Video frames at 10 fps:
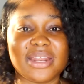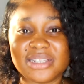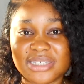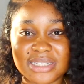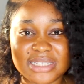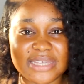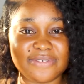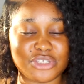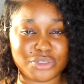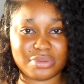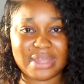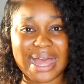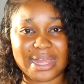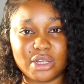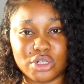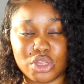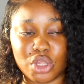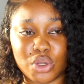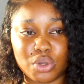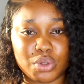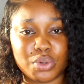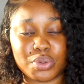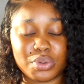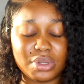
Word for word: and it just gives you that glow